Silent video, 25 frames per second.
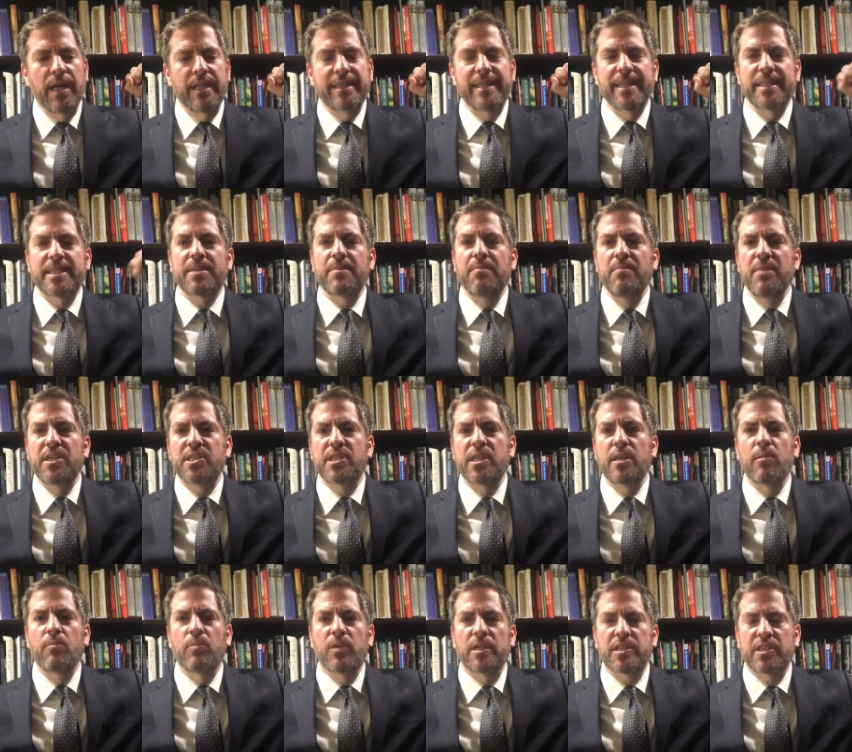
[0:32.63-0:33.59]

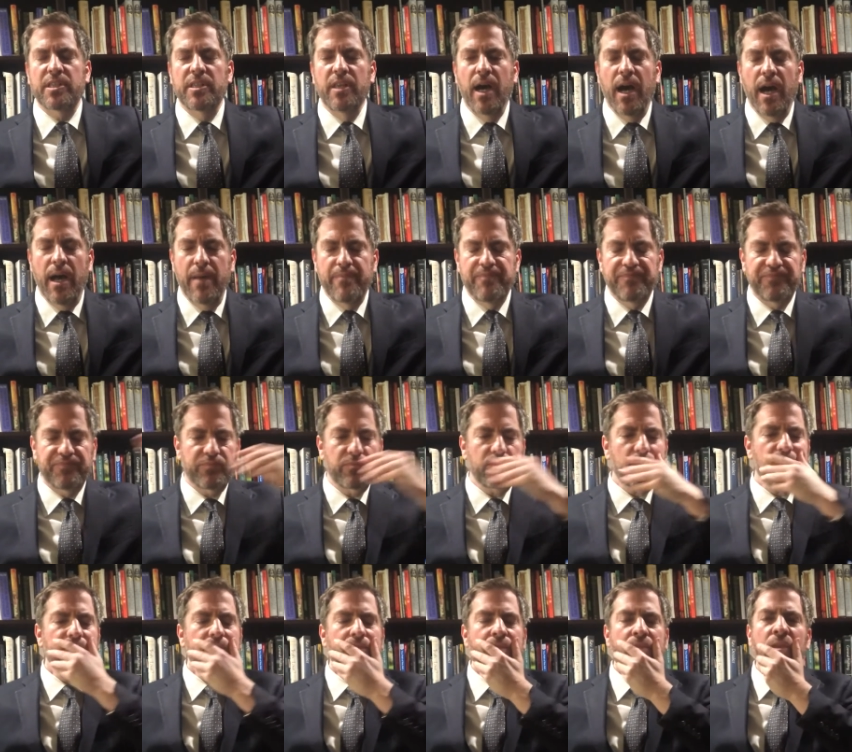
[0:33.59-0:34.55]
dismissing what's not.
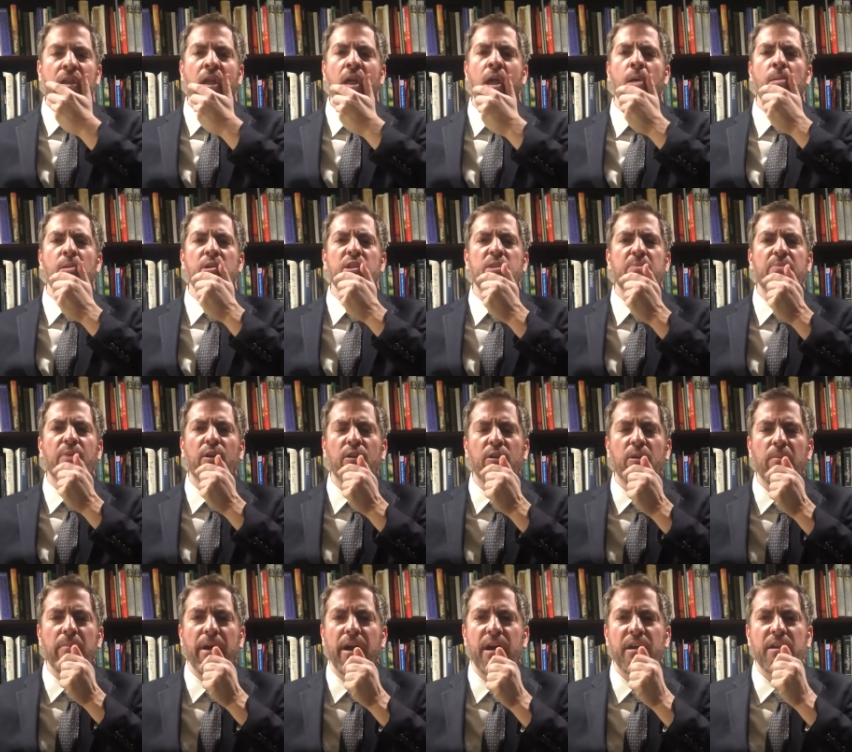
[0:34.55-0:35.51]
And we spoke
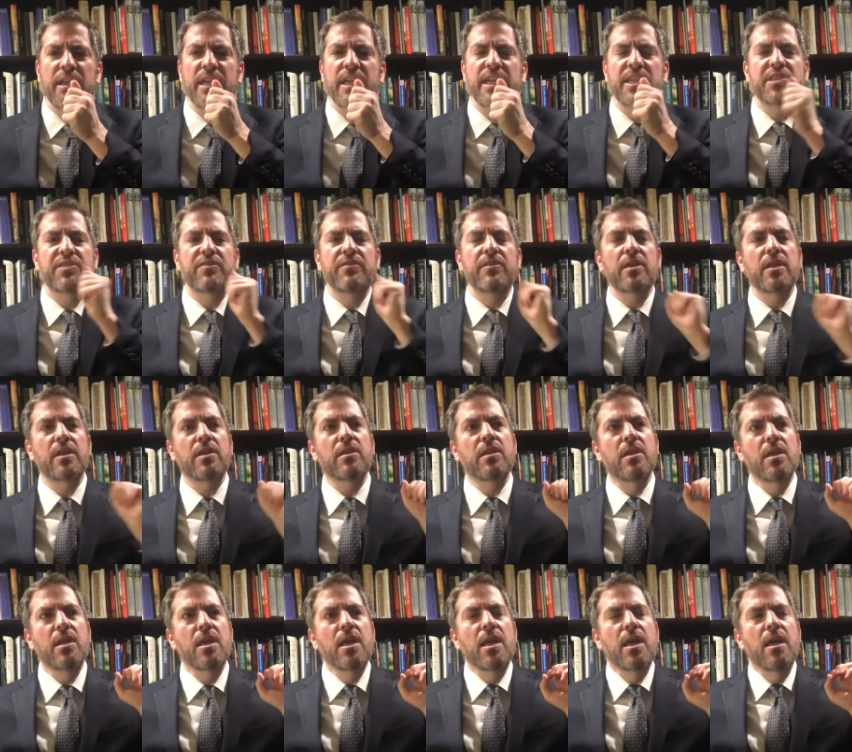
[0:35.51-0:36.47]
about its
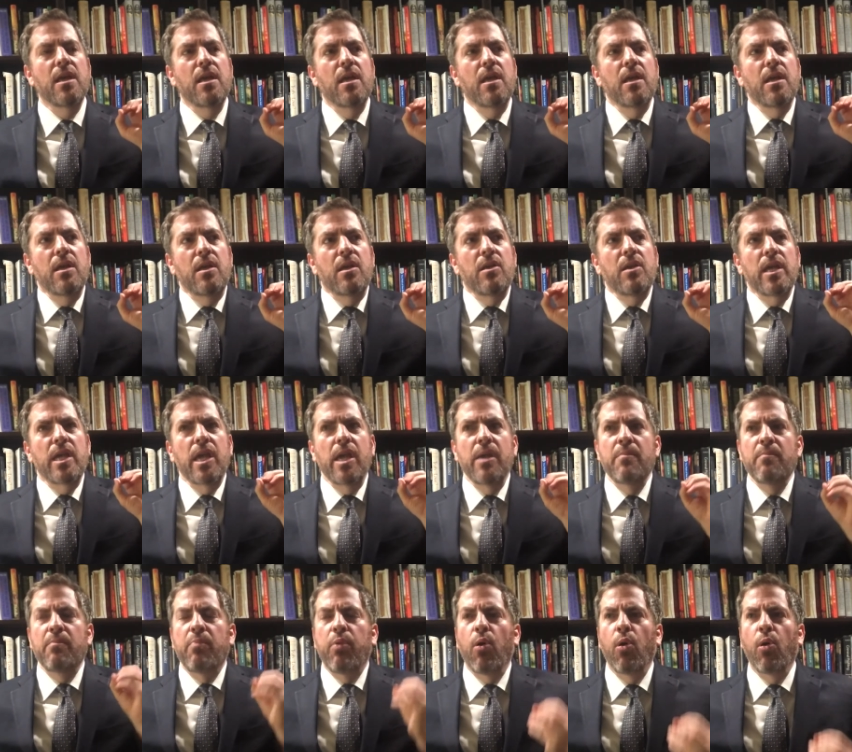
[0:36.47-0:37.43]

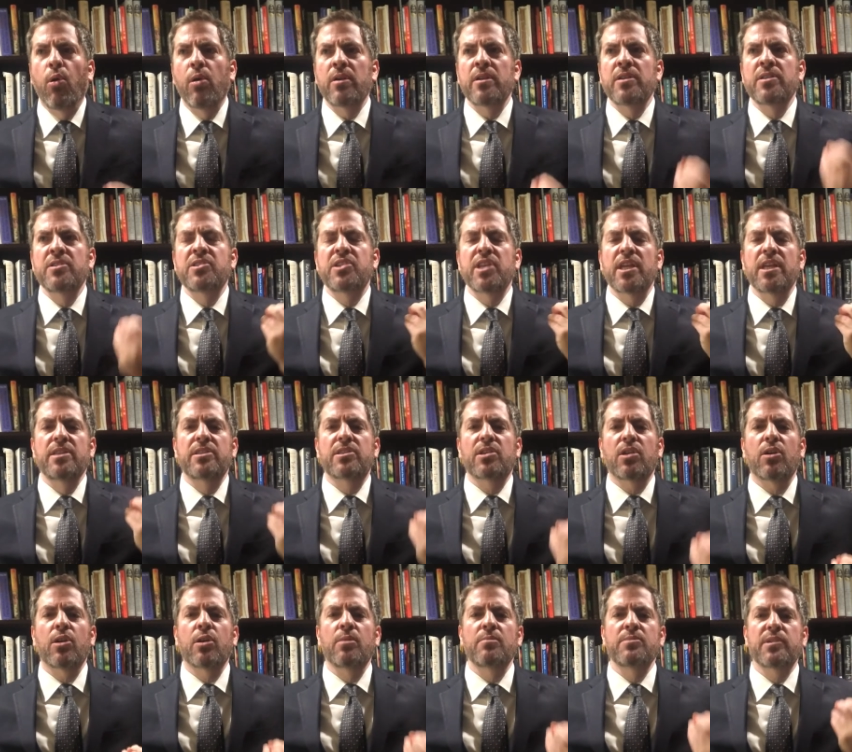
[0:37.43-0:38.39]
importance in
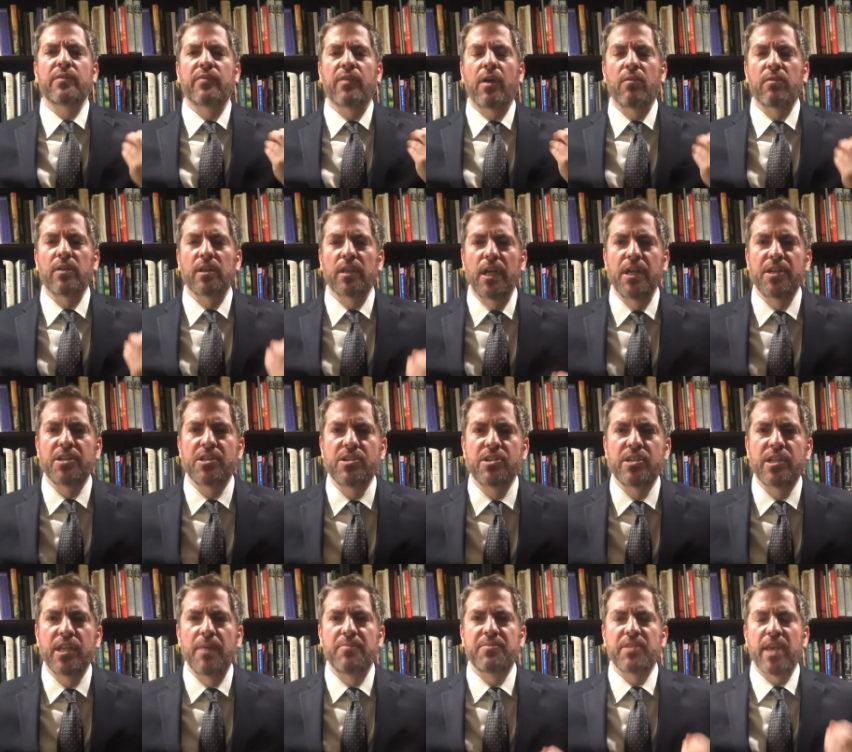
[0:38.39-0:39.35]
terms of our
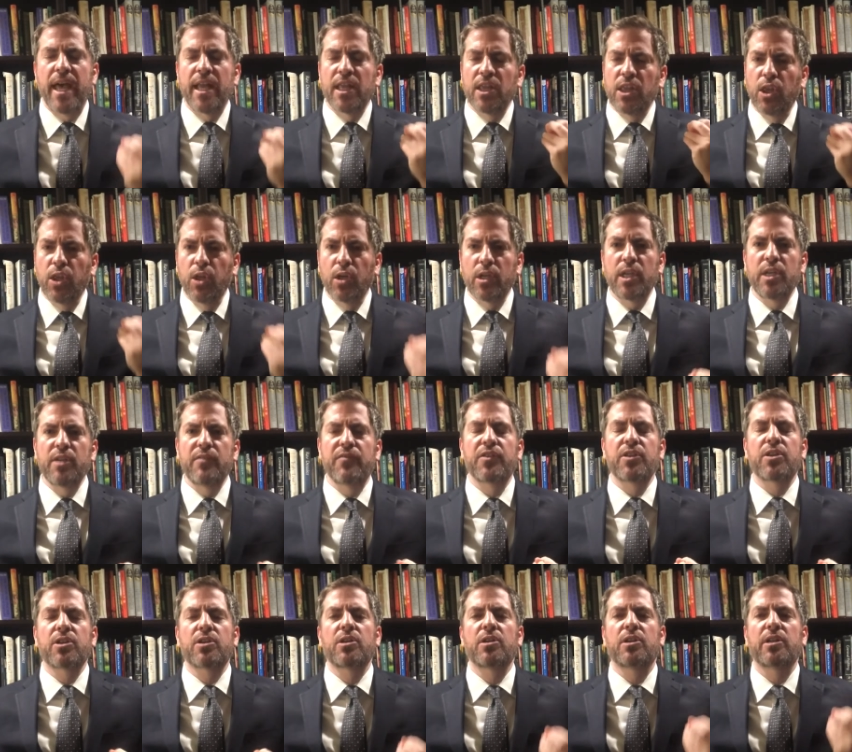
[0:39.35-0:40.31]
relationships and looking
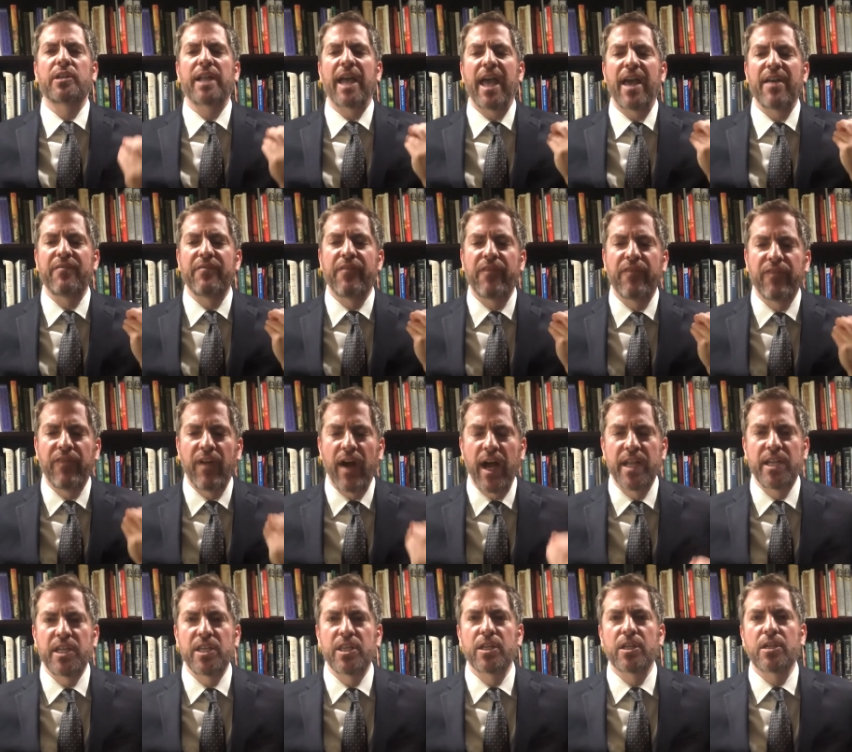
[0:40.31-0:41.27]
for the good and
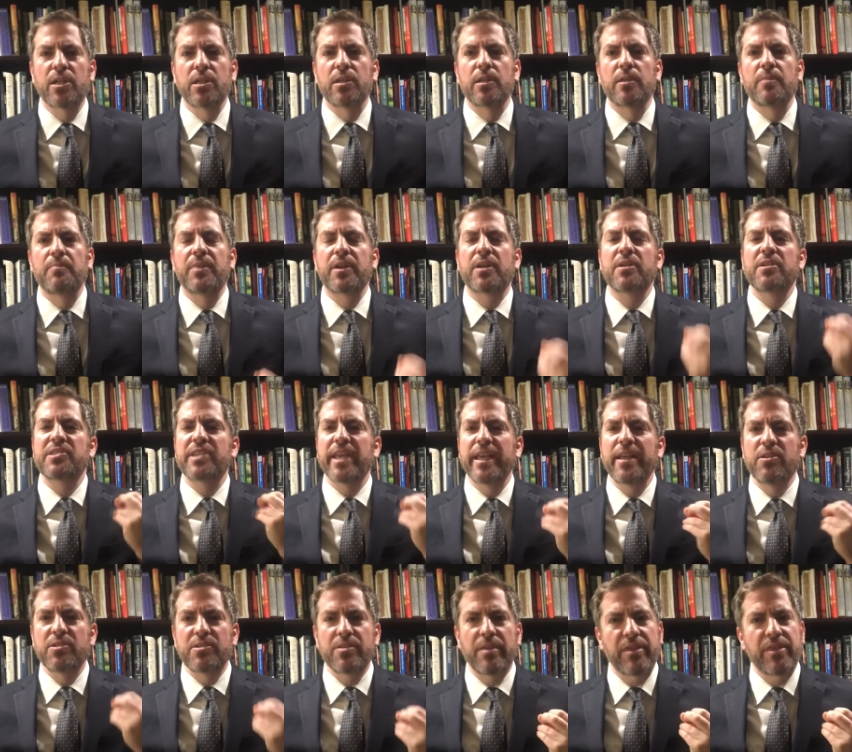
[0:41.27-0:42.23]
finding the good. Because
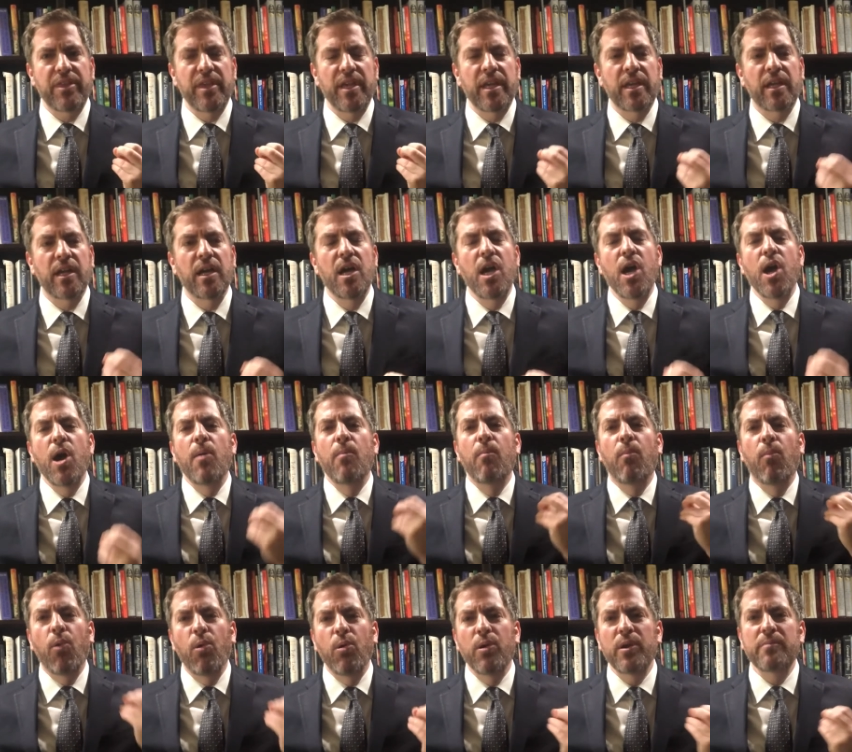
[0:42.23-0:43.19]
here's the thing,
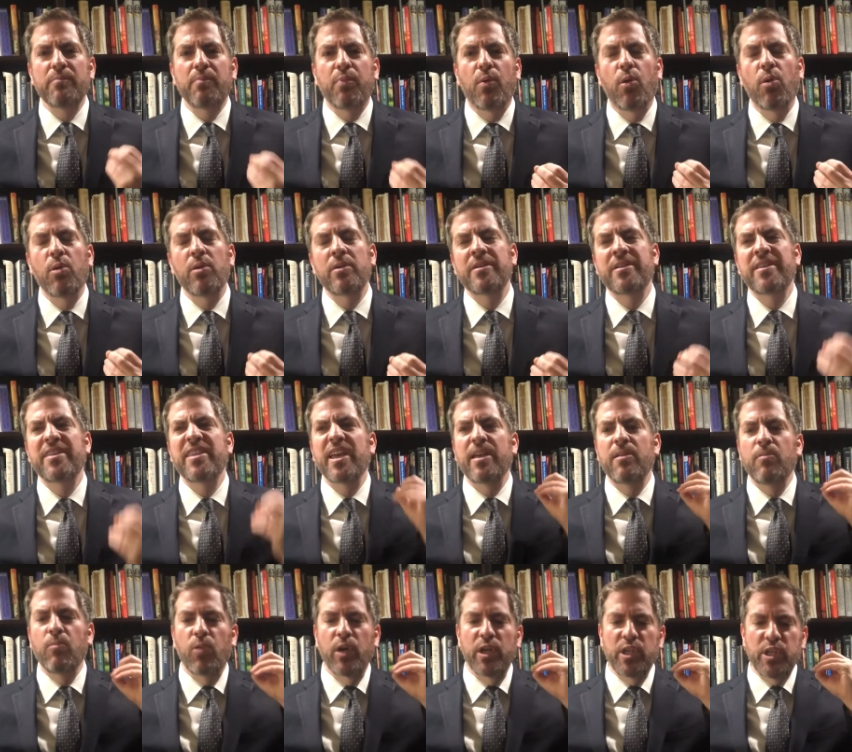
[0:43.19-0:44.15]
more important
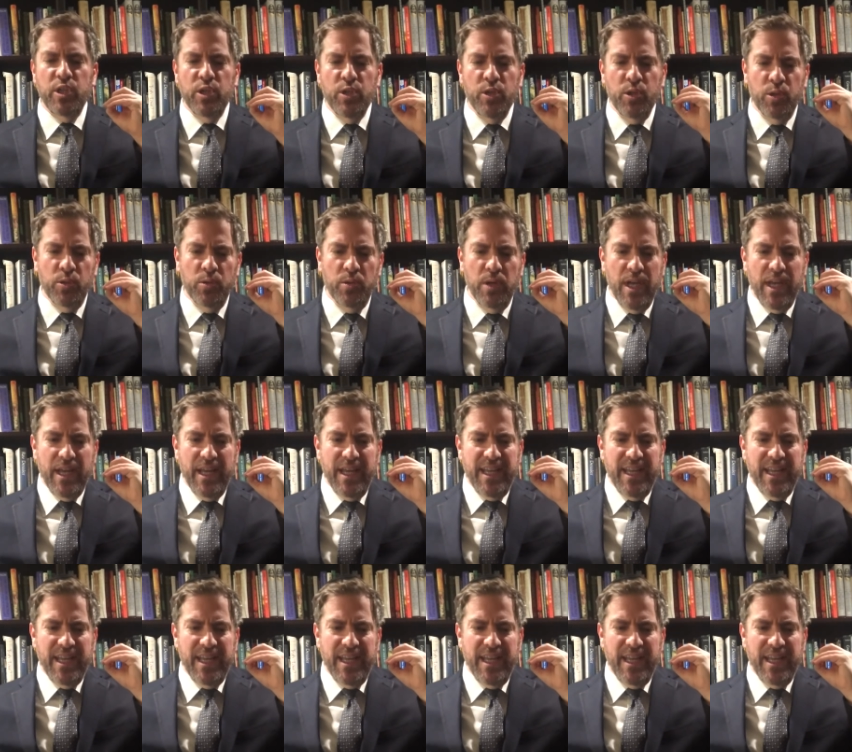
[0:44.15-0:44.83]
than what you